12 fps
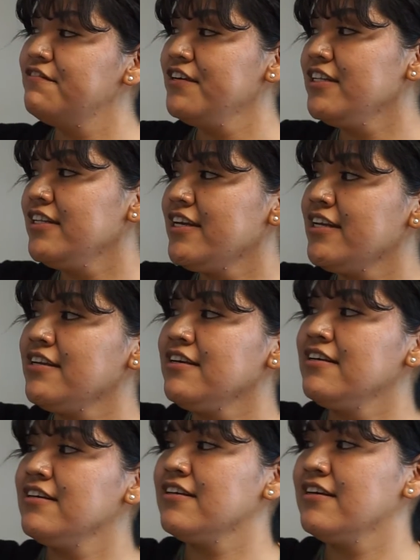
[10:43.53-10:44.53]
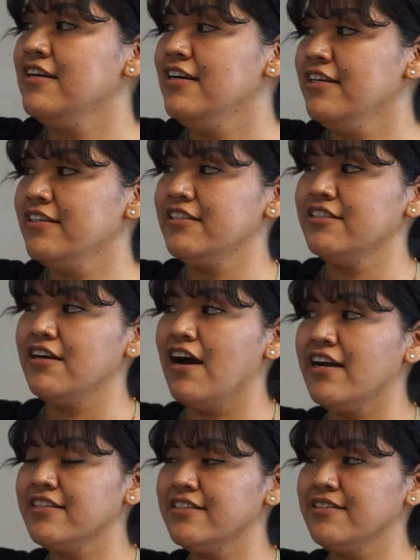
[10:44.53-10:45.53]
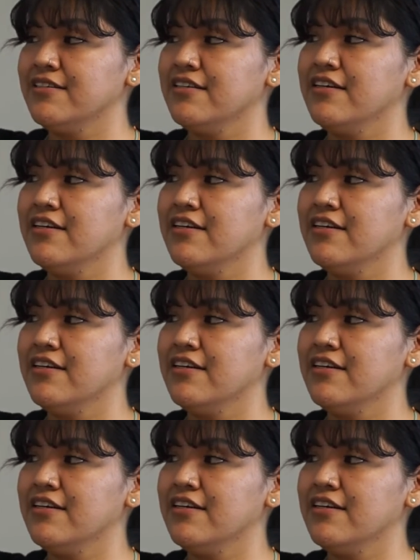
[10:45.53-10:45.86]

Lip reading: fill in the dots.